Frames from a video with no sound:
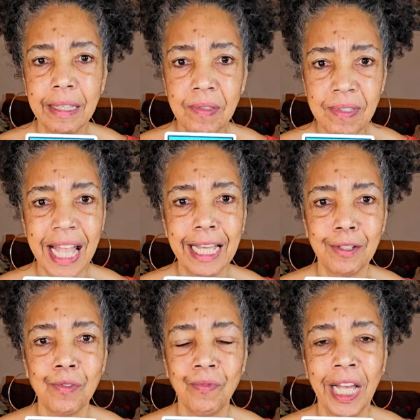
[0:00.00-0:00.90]

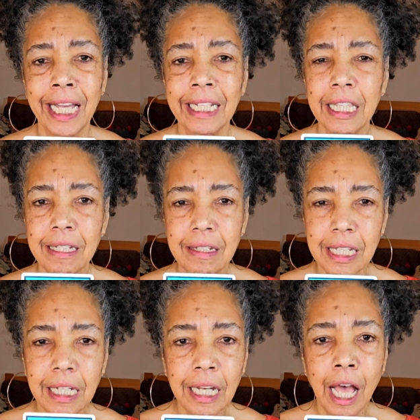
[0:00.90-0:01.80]
satisfied, that
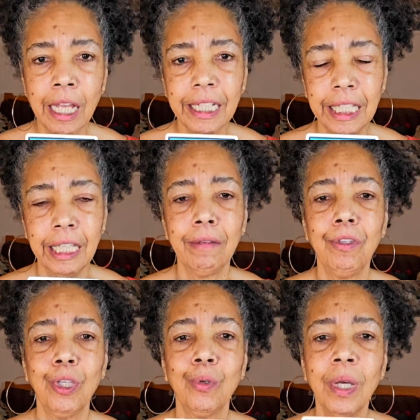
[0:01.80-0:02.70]
did not give
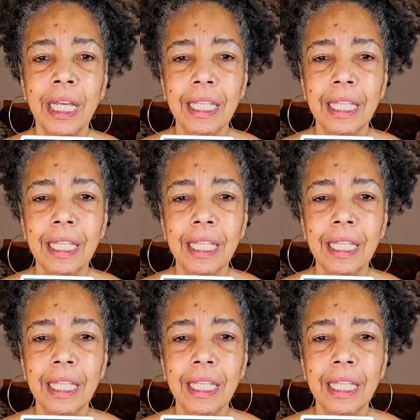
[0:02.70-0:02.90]
you